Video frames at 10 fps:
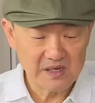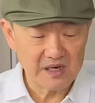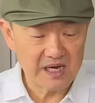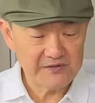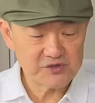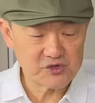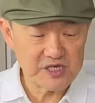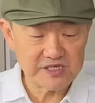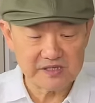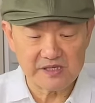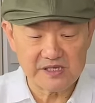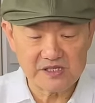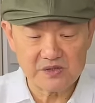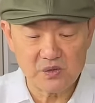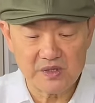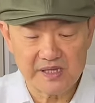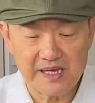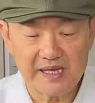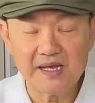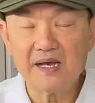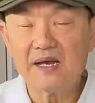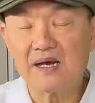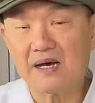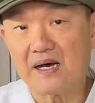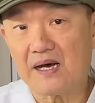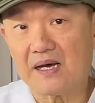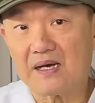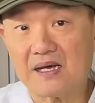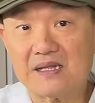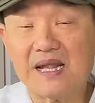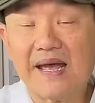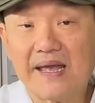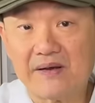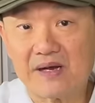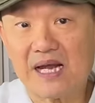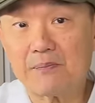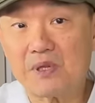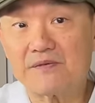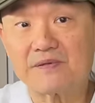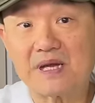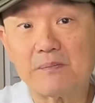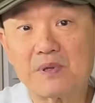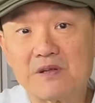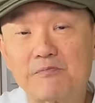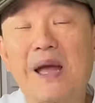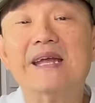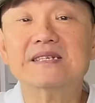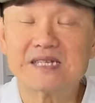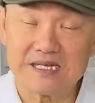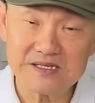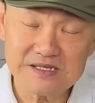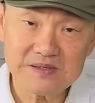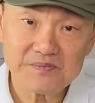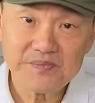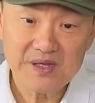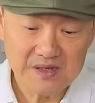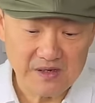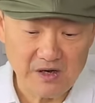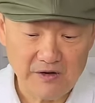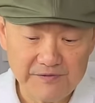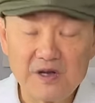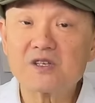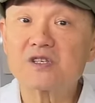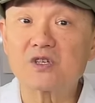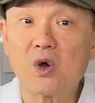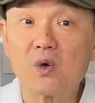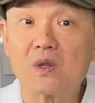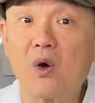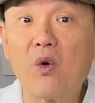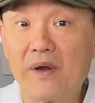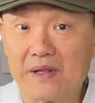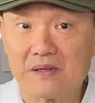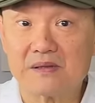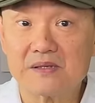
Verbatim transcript: I've treated this with a layer, a couple of paintings of sole oil.